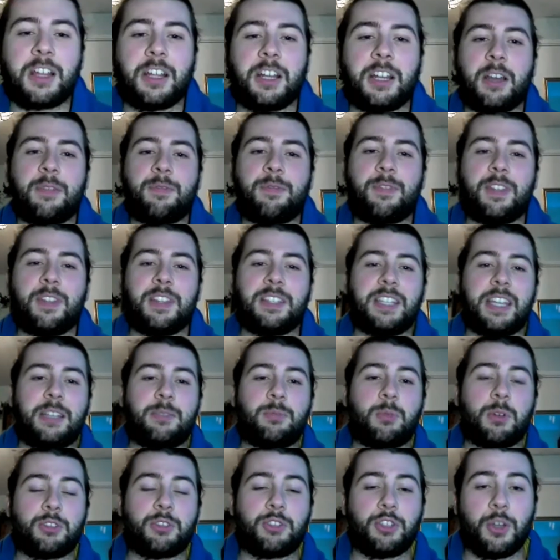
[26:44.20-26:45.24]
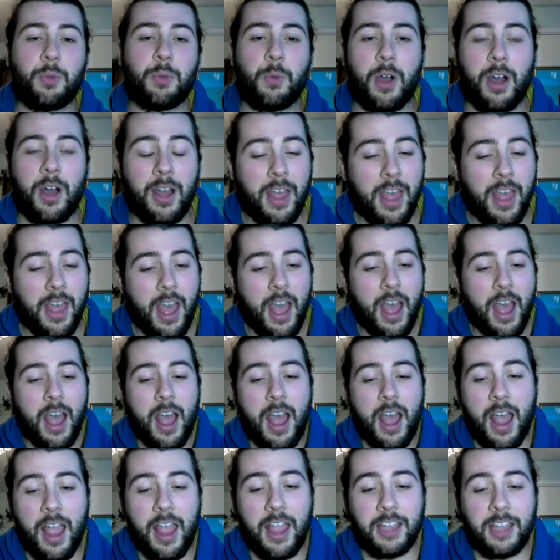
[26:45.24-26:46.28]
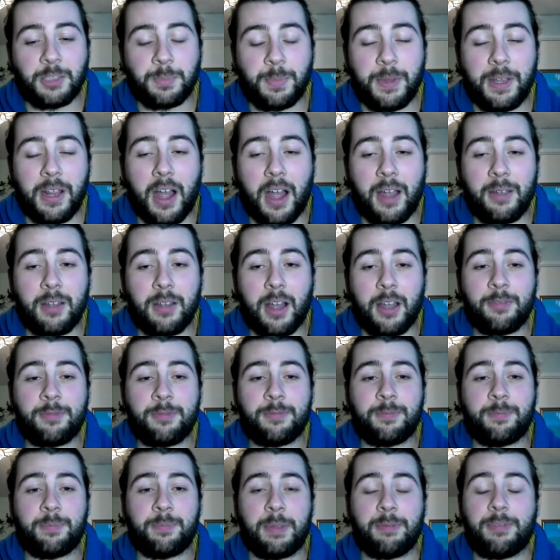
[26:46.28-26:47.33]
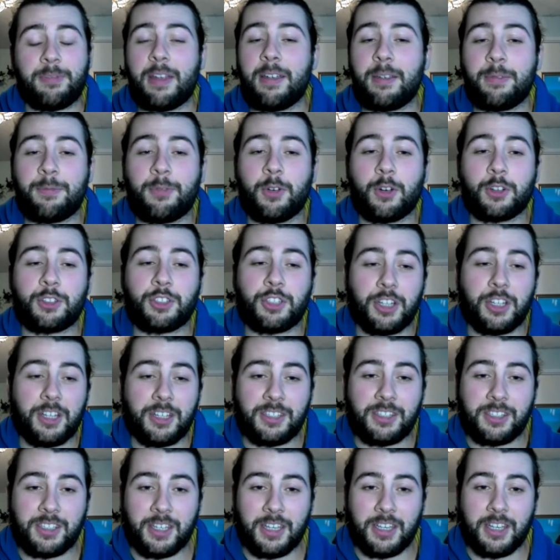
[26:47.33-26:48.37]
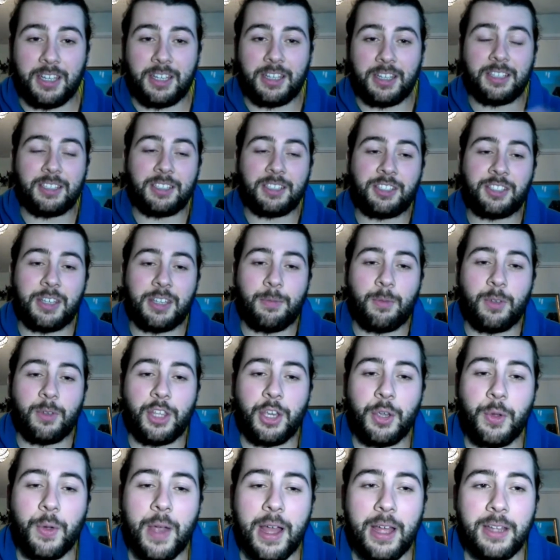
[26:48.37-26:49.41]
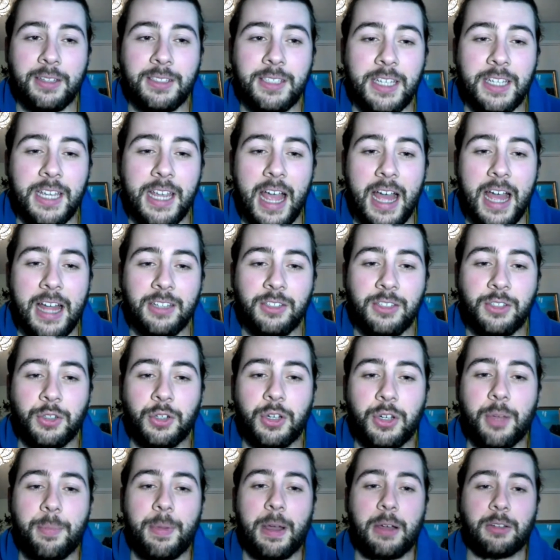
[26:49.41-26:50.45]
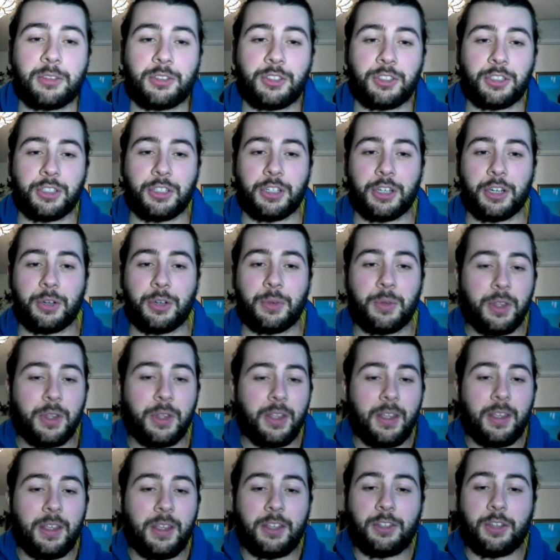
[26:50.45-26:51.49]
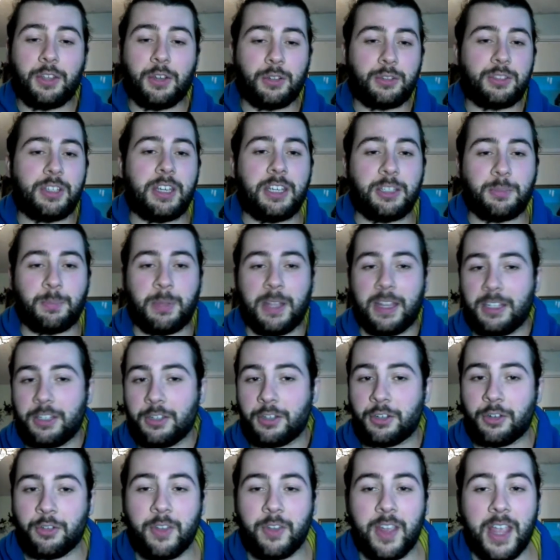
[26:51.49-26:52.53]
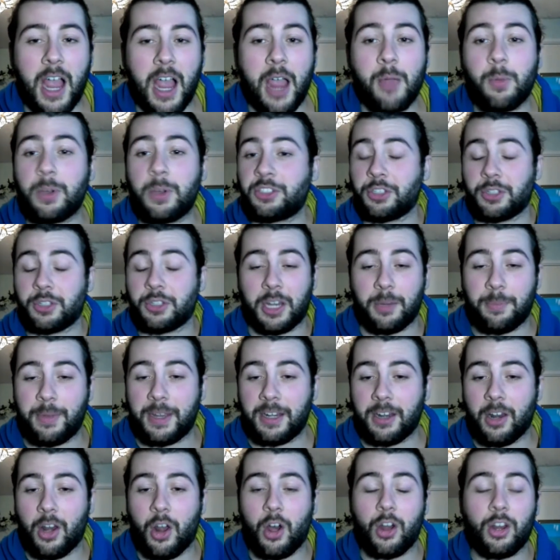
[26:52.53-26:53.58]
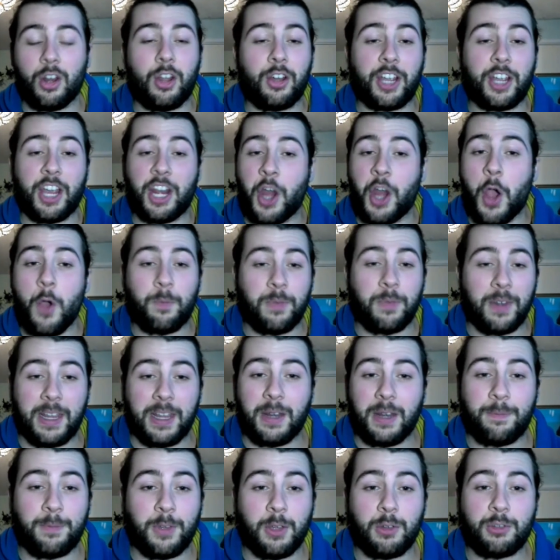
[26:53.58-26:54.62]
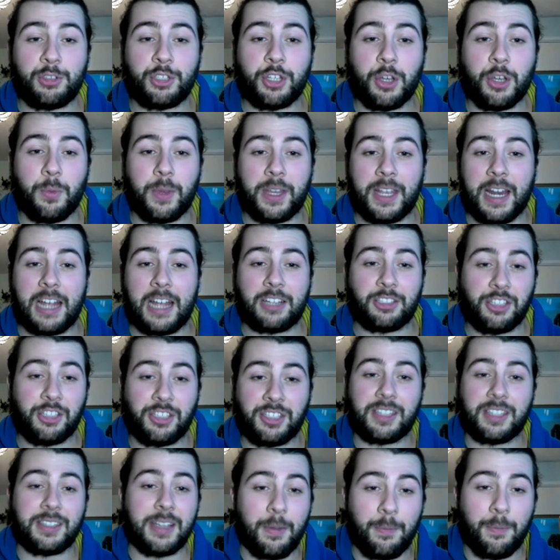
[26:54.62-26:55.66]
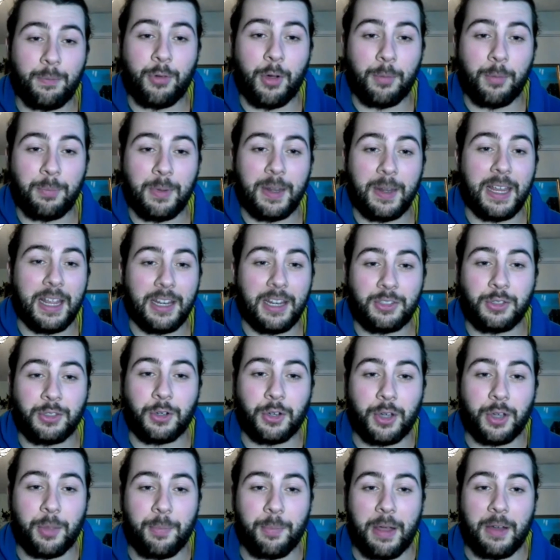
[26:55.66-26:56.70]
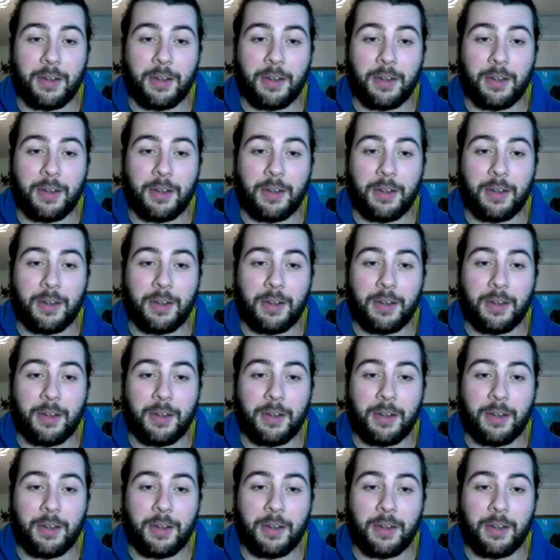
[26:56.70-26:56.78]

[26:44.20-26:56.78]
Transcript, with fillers: enough indeed. Well, do you know what? It's been, I've been very fortunate to sit with you, Andy, and talk about, you know, your days playing your career. I wish you could have been a lot longer, and hopefully in the future we can actually sit down properly and talk about